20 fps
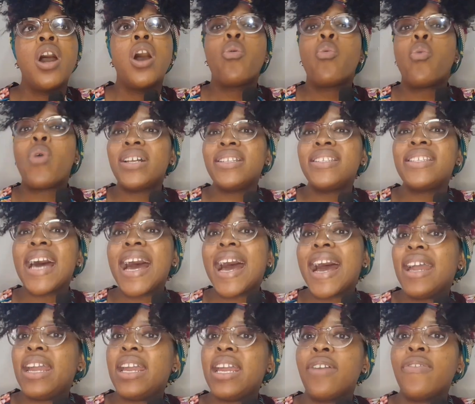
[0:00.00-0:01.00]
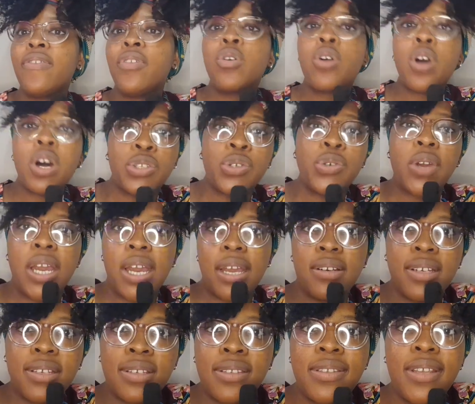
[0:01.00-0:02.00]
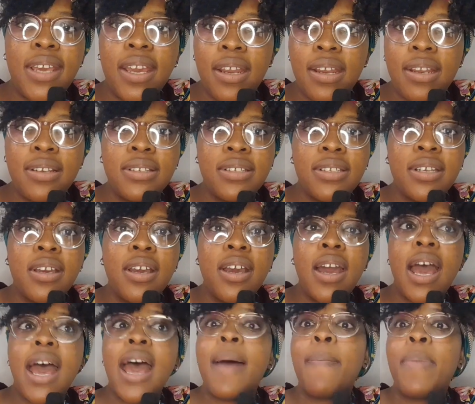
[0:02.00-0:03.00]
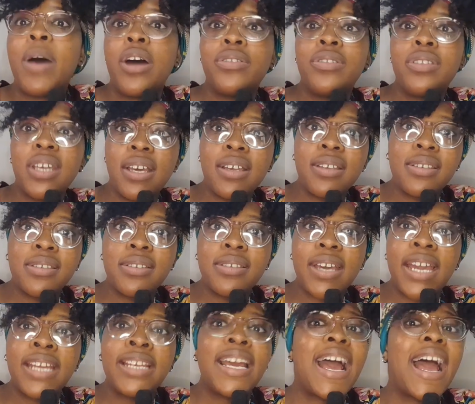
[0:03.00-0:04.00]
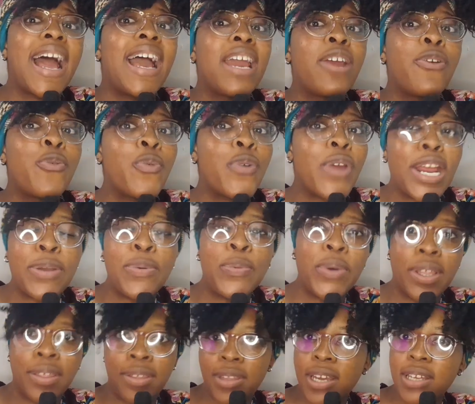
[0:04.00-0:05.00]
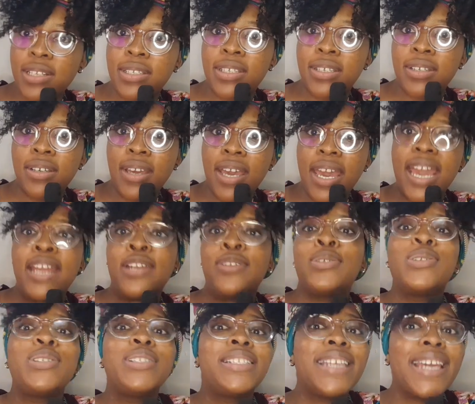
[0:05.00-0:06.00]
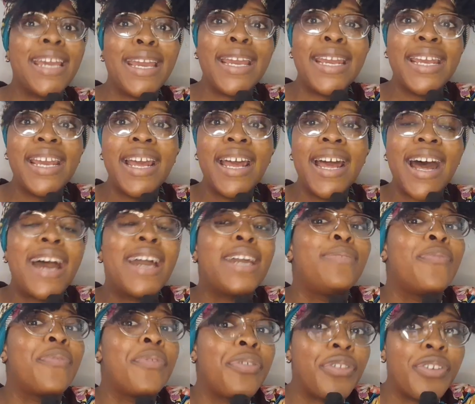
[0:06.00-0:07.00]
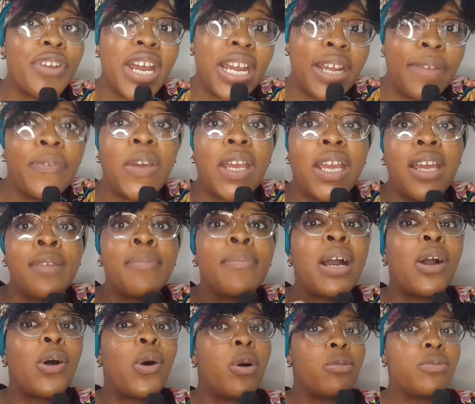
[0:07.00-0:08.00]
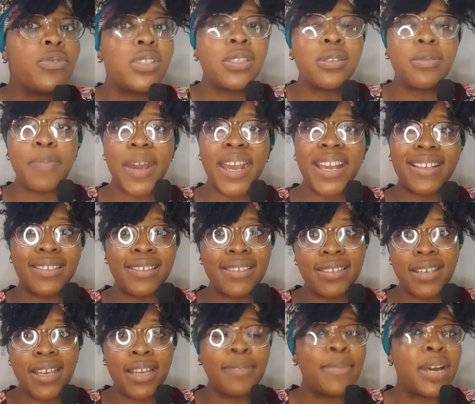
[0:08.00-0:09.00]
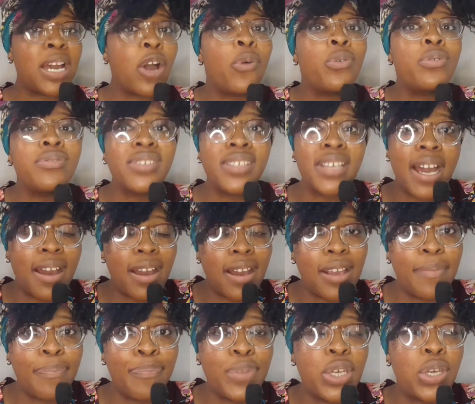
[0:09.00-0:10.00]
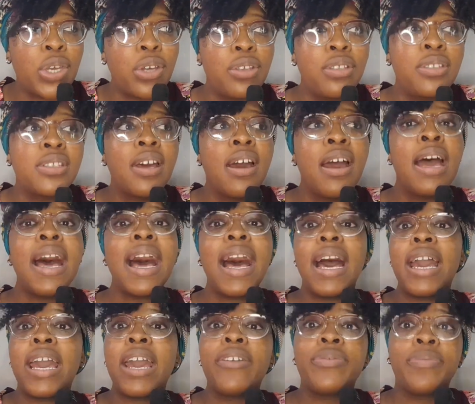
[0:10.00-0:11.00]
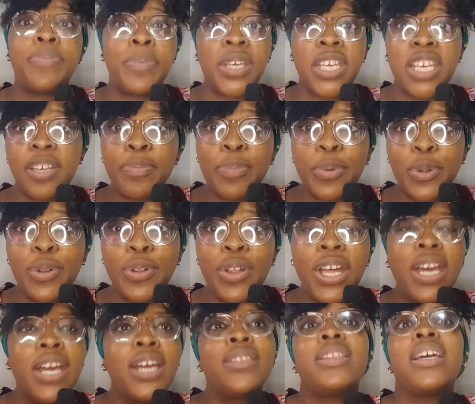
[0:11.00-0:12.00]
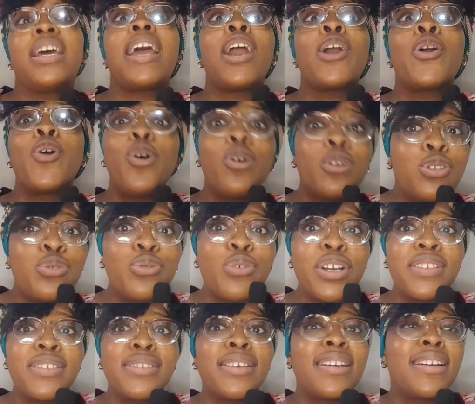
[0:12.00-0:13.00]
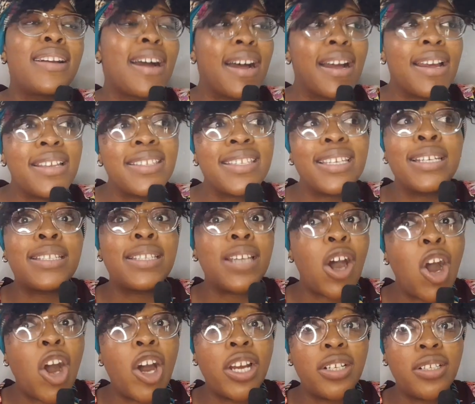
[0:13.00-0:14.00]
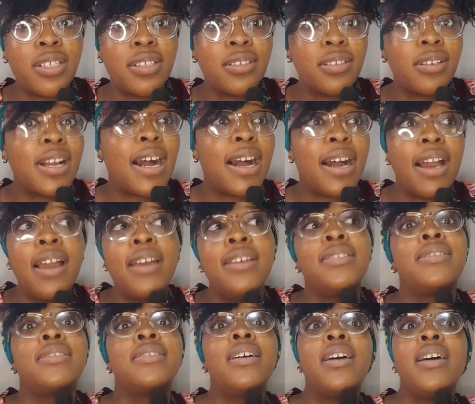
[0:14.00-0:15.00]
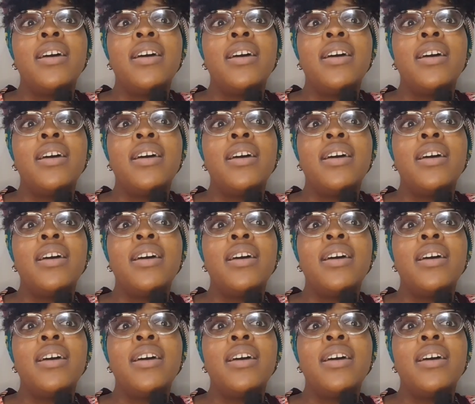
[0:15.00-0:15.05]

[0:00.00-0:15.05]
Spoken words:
once I got to understand about this and I ran with it, and today I am thriving in my own space, in my own time, because I have people that I go to and say, guys, it's hard. Guys,